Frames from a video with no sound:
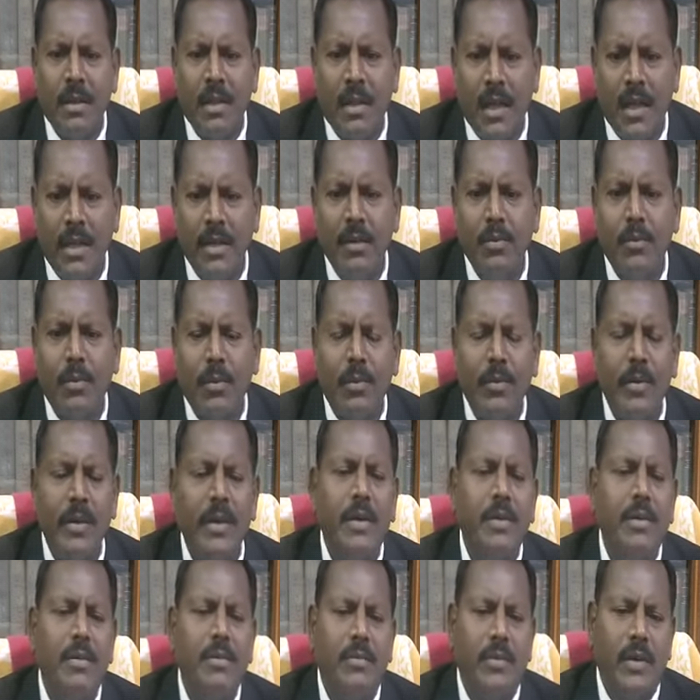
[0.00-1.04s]
and
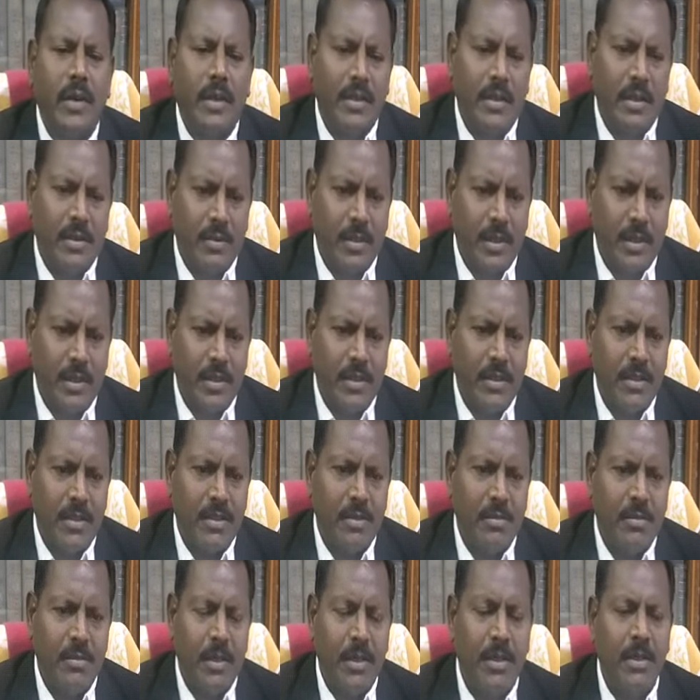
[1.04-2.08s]
provide for reservations.
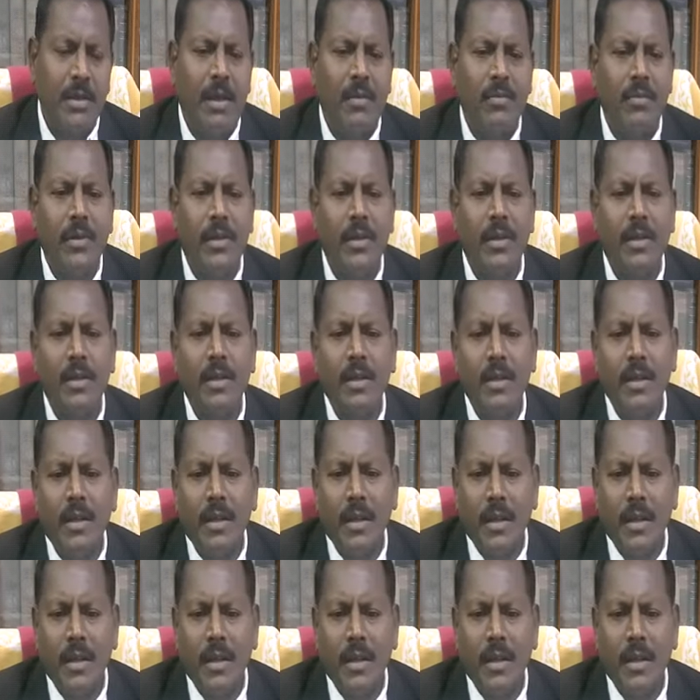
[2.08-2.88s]
But after